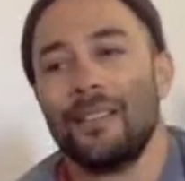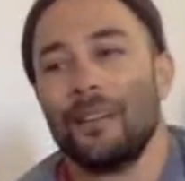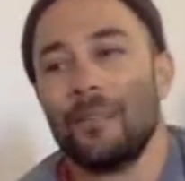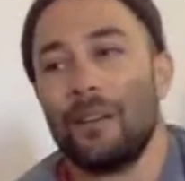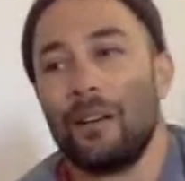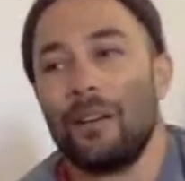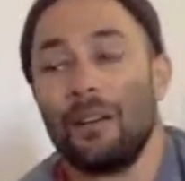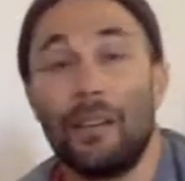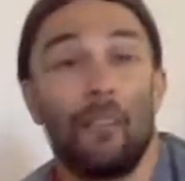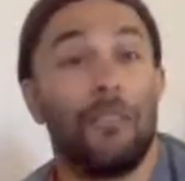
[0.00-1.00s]
is we are
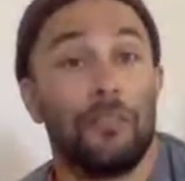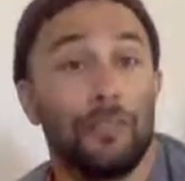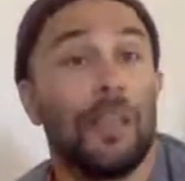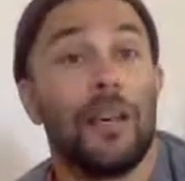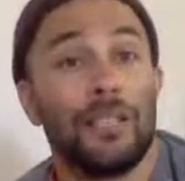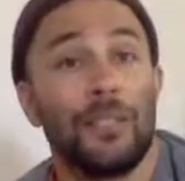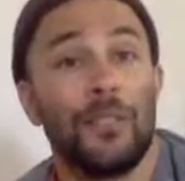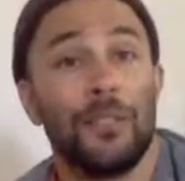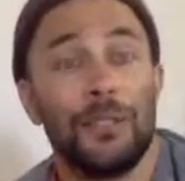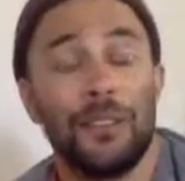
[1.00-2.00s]
kind of the
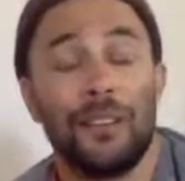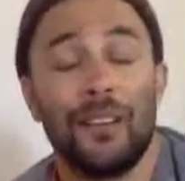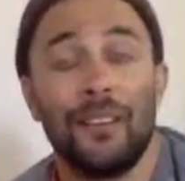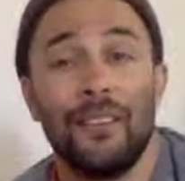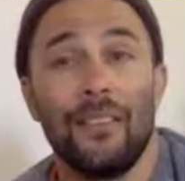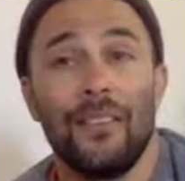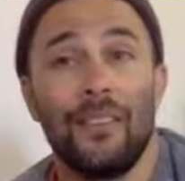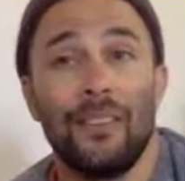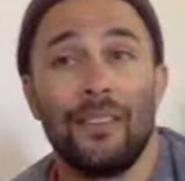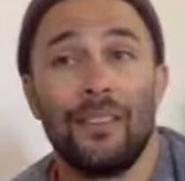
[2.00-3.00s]
philosophers of
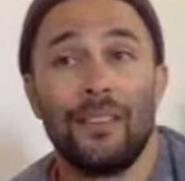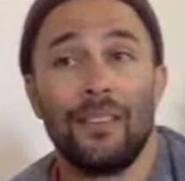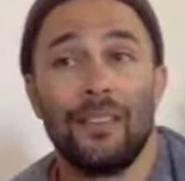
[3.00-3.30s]
the